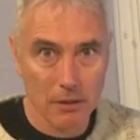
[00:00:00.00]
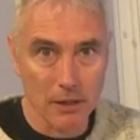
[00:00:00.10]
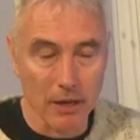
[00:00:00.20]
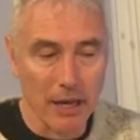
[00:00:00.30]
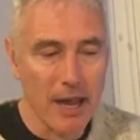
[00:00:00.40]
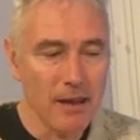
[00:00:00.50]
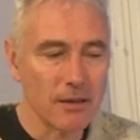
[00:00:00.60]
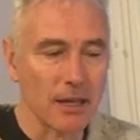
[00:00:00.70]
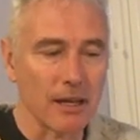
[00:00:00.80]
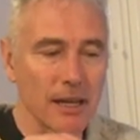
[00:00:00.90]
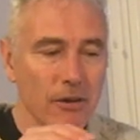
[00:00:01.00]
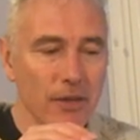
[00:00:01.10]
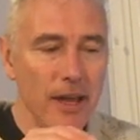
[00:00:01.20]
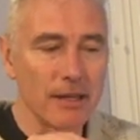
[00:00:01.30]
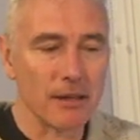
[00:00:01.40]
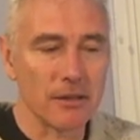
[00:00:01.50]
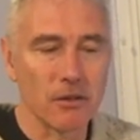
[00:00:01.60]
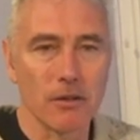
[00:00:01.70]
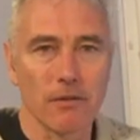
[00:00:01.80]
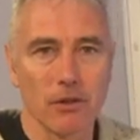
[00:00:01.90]
Is that okay? Just get clear on that. Let's
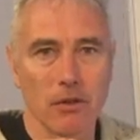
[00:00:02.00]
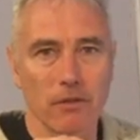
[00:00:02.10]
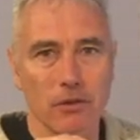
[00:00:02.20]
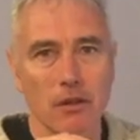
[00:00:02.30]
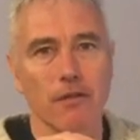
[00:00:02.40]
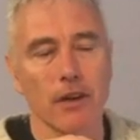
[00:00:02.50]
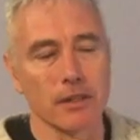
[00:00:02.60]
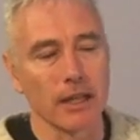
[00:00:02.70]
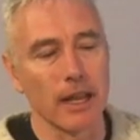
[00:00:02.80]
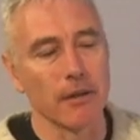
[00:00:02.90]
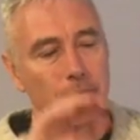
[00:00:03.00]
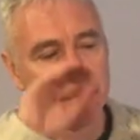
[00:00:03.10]
do the verse again.